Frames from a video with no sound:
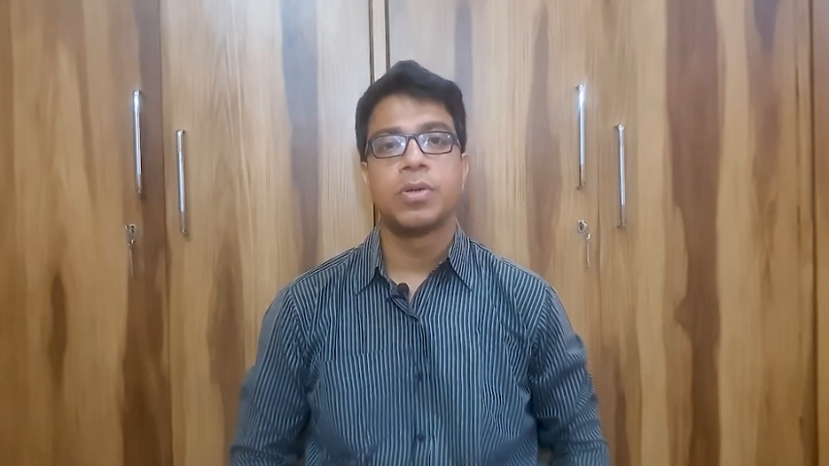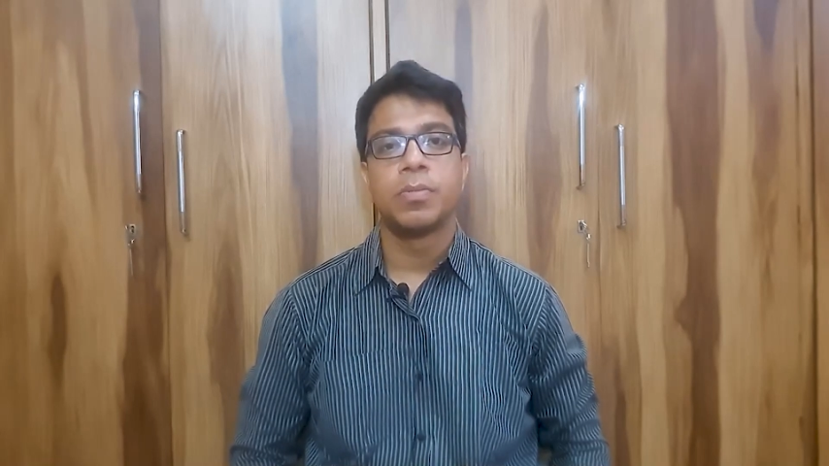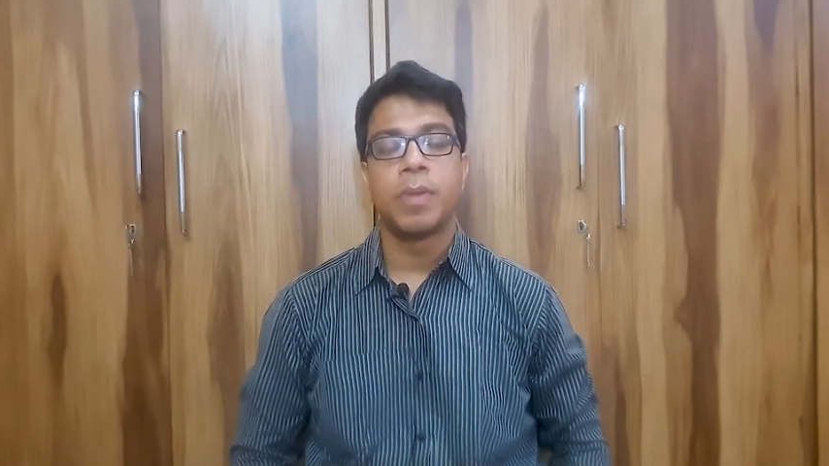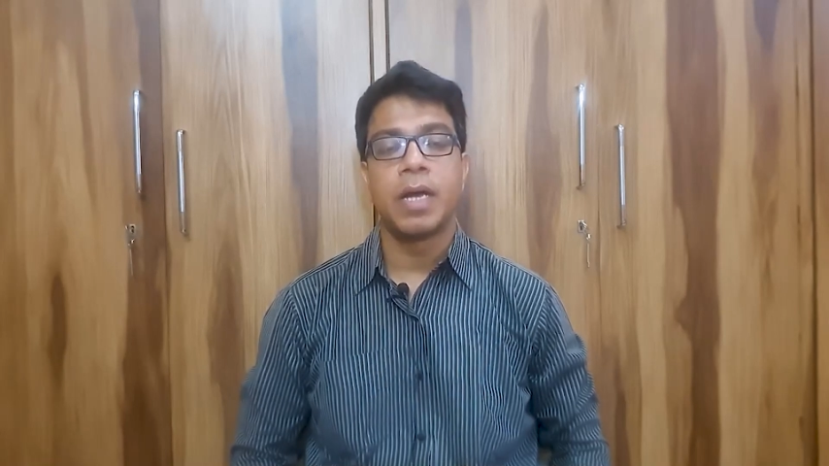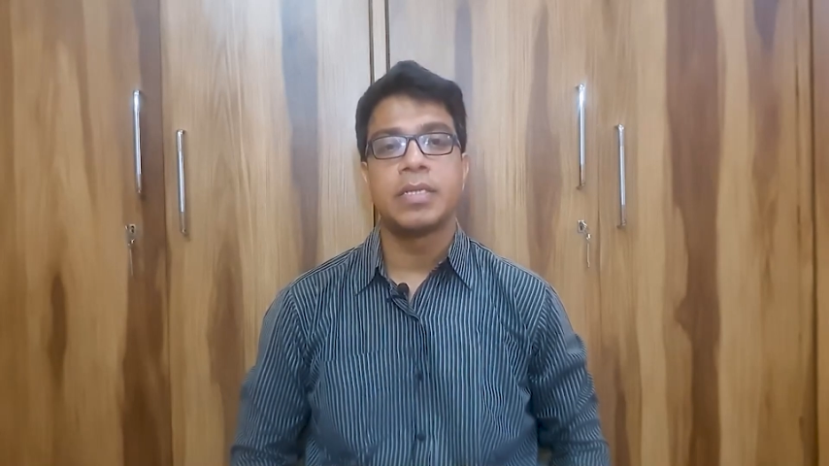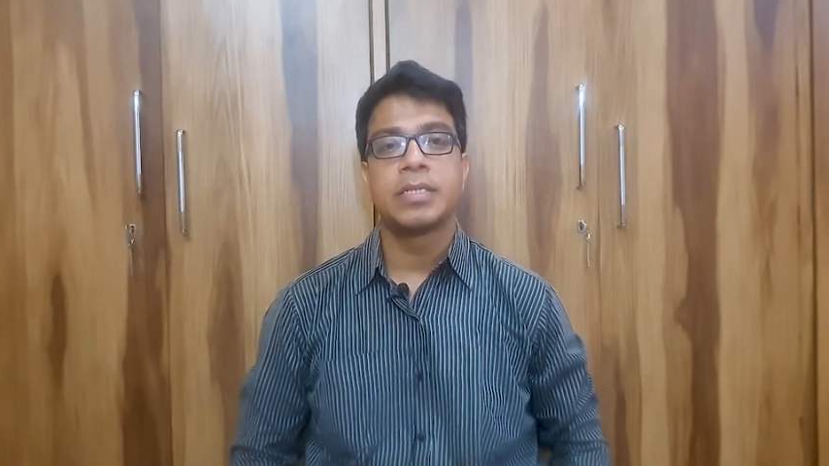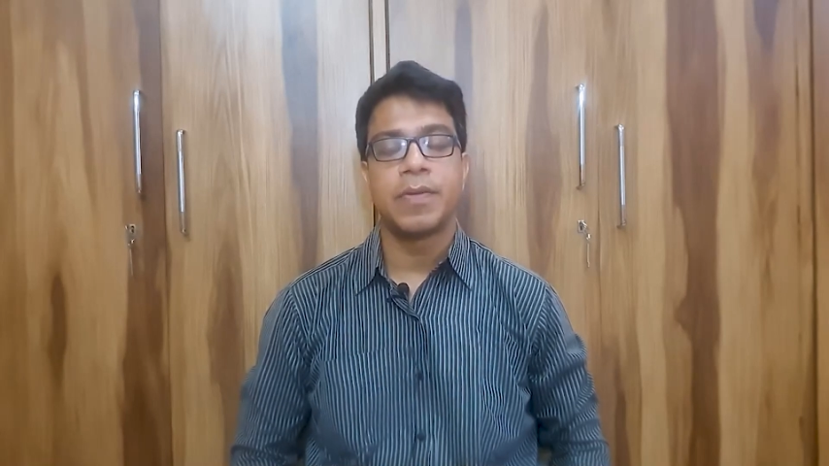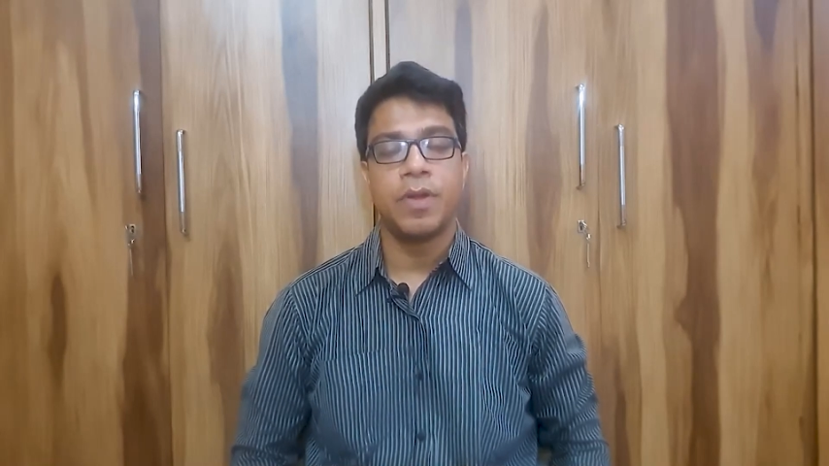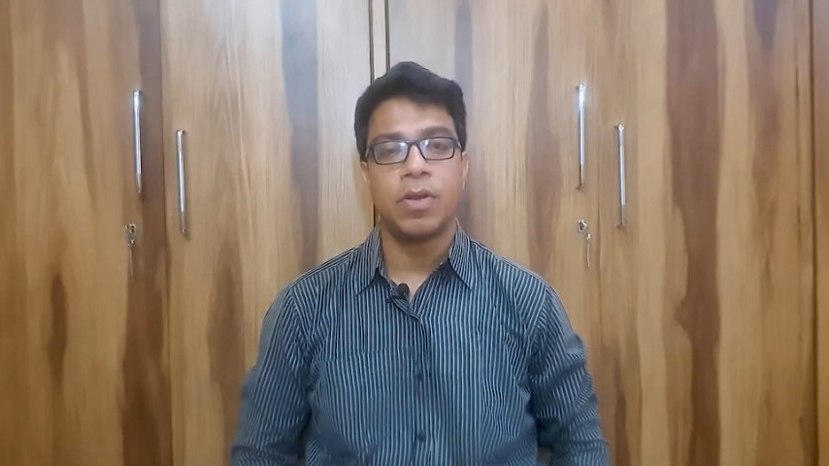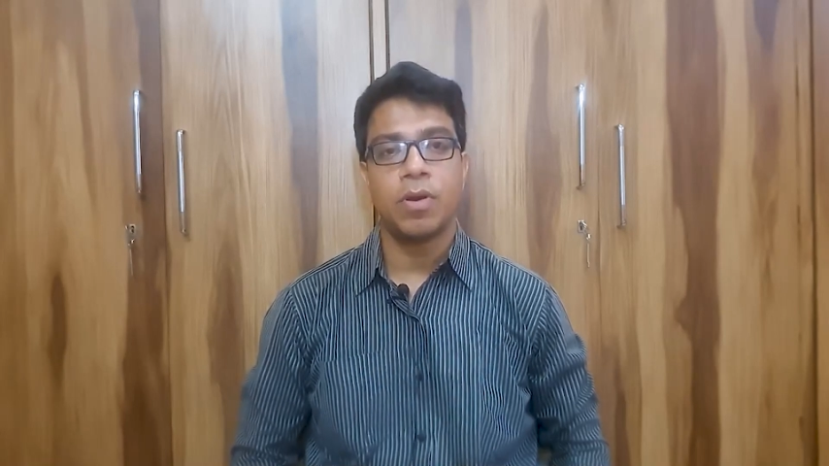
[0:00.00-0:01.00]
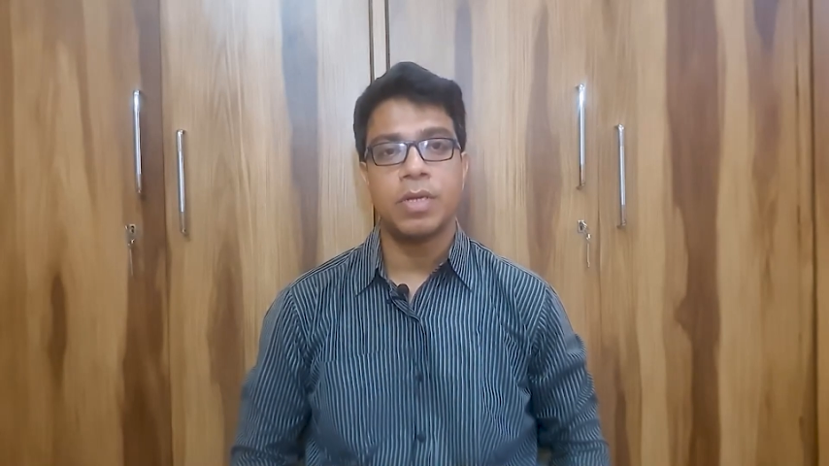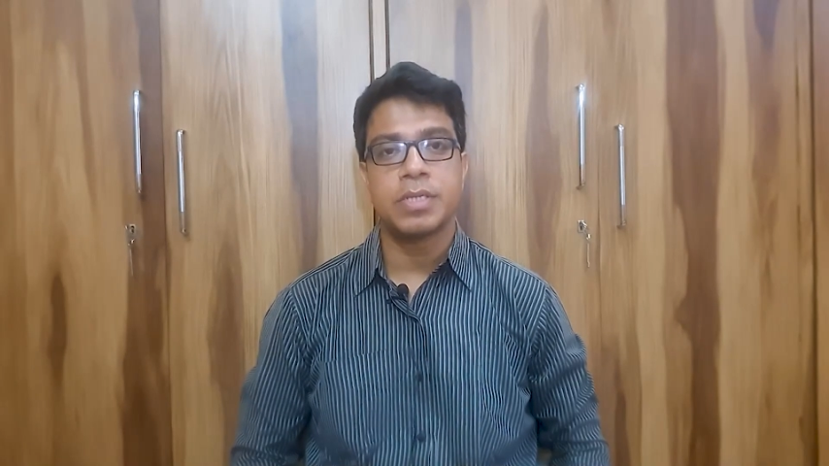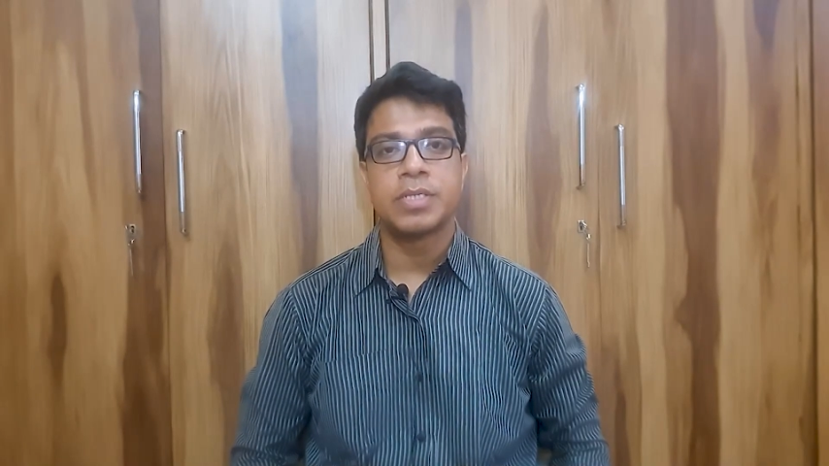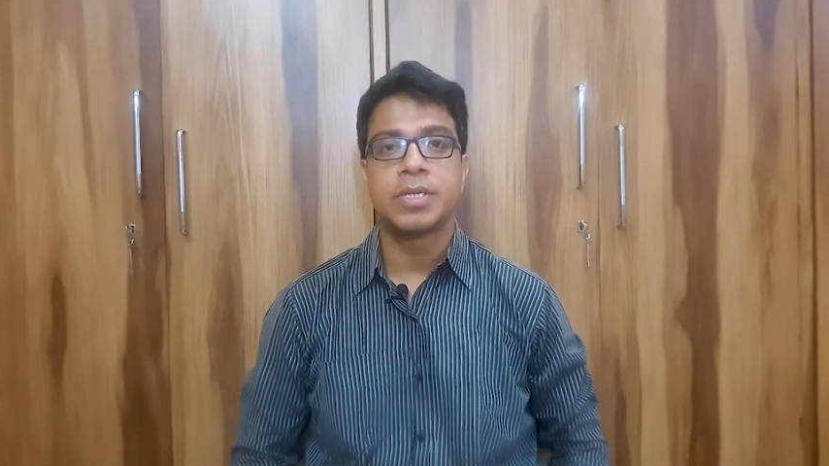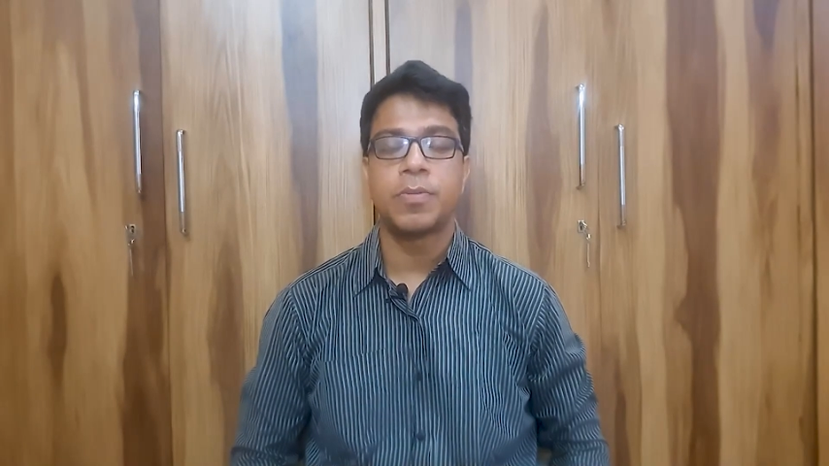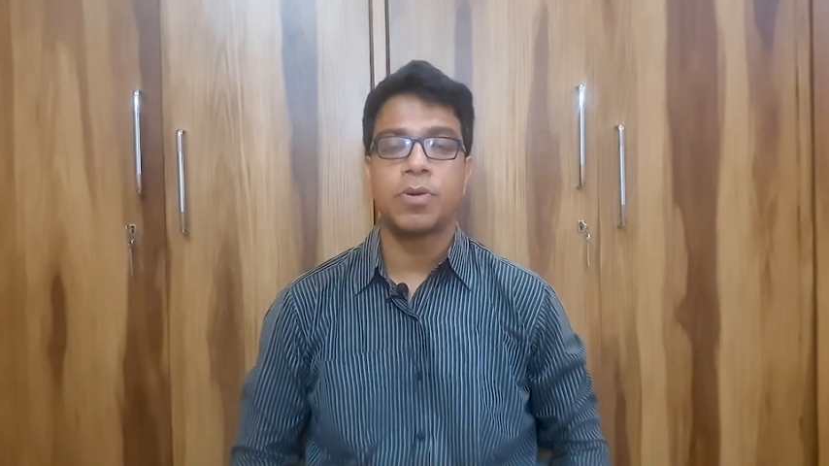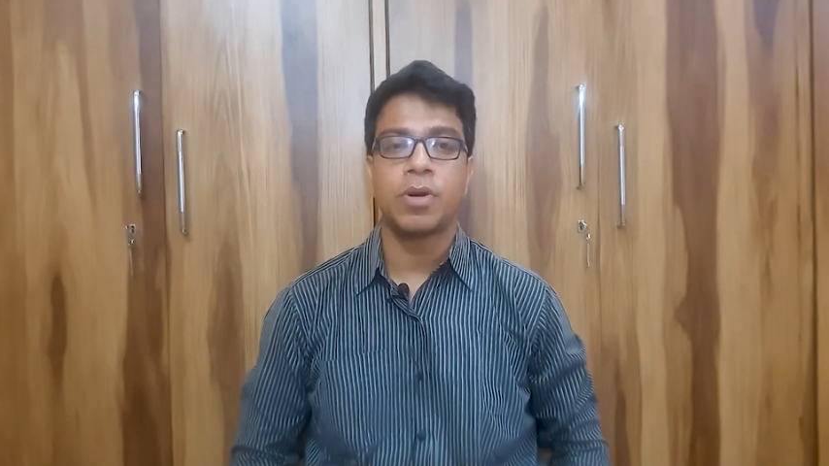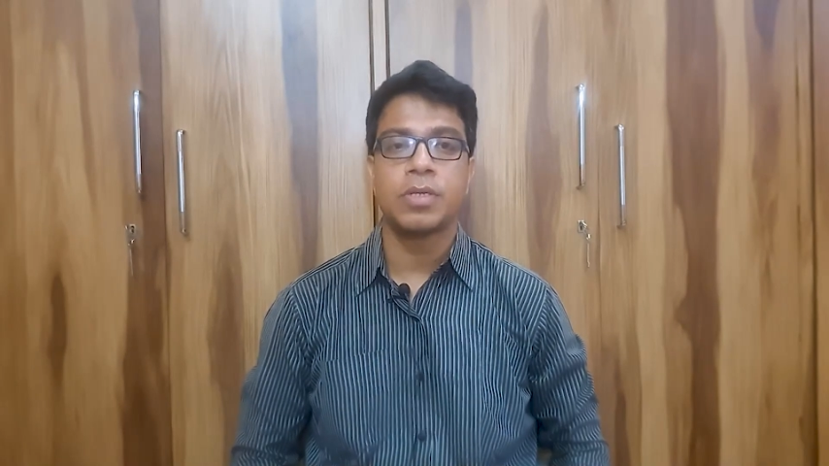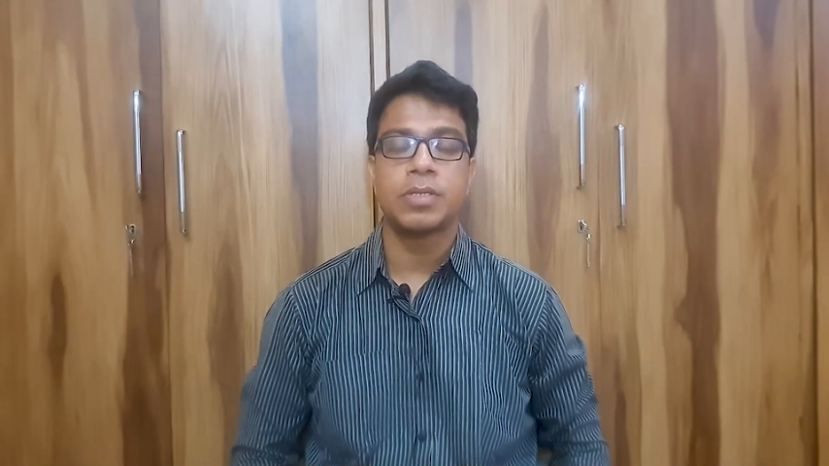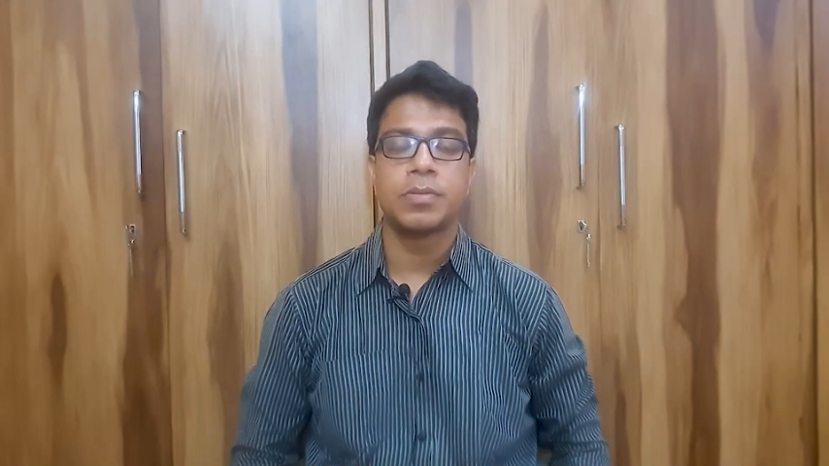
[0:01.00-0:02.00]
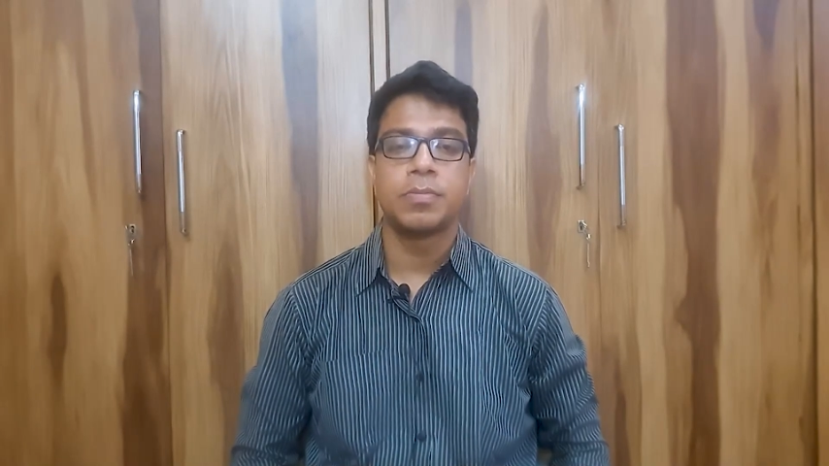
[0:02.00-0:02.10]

by Staphylococcus and Streptococcus